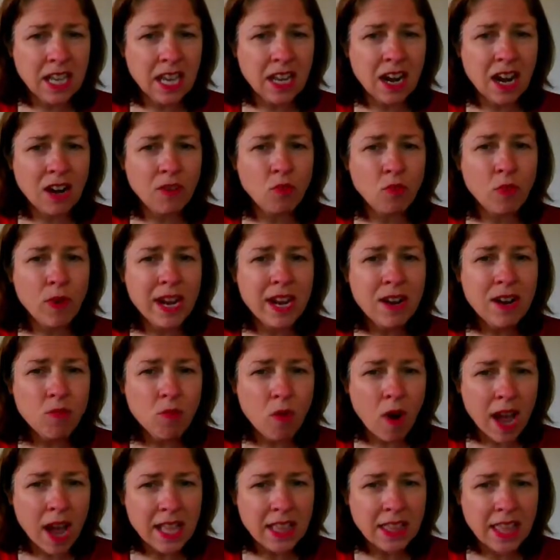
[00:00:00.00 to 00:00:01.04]
and I
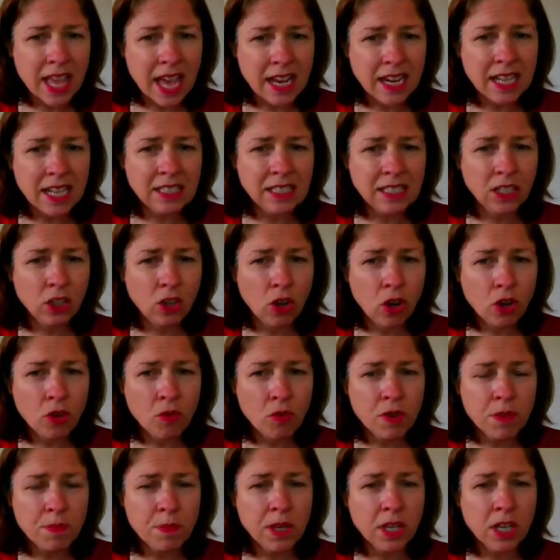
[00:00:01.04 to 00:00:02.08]
rewrite that as a
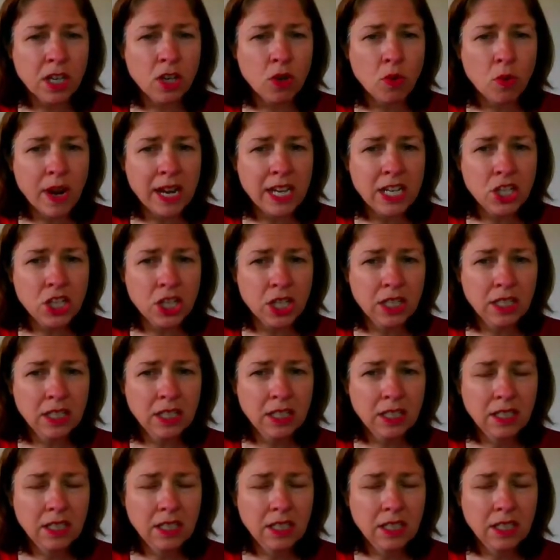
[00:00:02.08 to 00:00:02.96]
logarithmic equation,